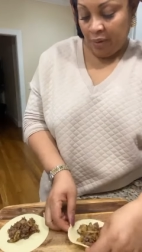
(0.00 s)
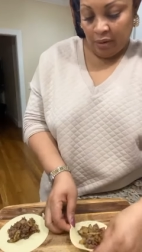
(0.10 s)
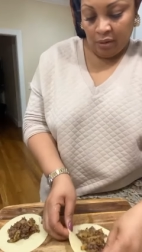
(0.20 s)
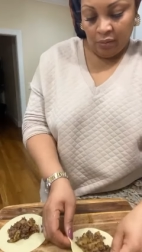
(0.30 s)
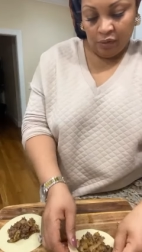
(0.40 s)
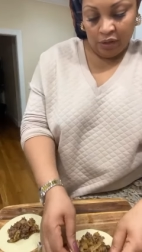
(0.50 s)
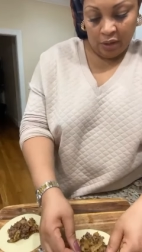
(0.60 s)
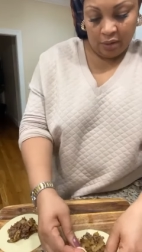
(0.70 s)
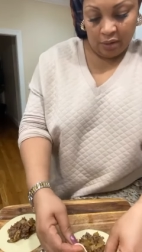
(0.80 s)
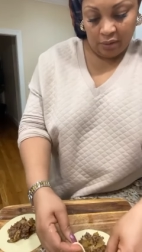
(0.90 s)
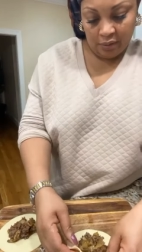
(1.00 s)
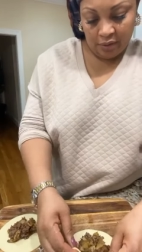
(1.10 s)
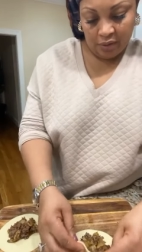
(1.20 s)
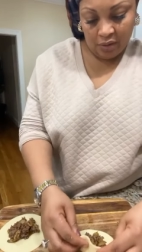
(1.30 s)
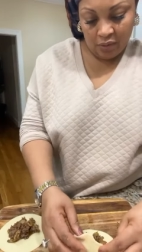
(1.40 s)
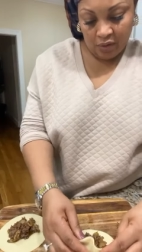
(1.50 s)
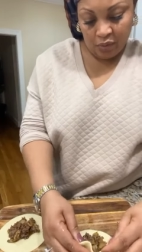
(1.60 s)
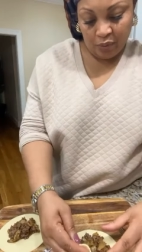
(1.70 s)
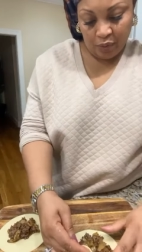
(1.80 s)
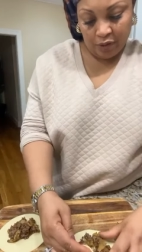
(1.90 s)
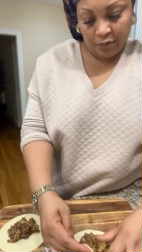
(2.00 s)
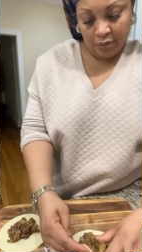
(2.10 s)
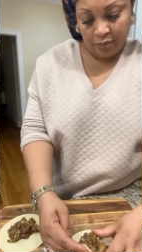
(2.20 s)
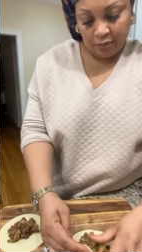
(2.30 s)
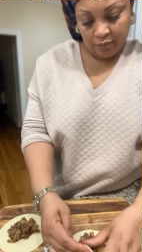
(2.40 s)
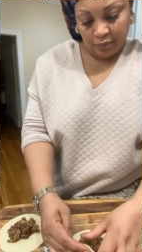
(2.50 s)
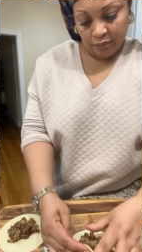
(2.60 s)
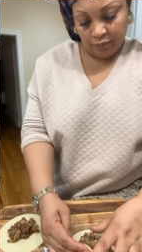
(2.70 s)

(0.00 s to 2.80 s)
Get up and come check and see what's burning.